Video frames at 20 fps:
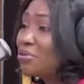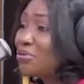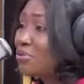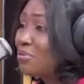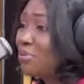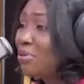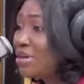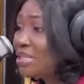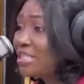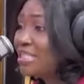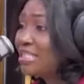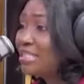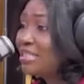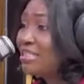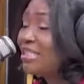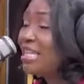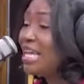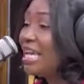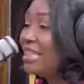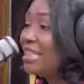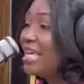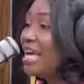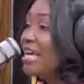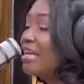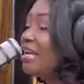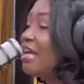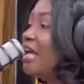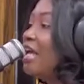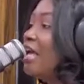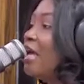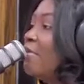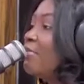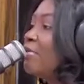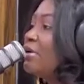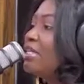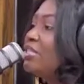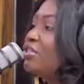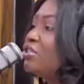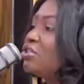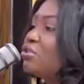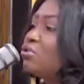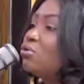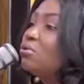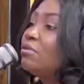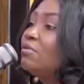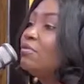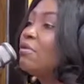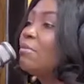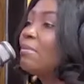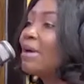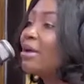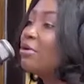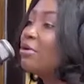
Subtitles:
talk to the person like that, but it's just good for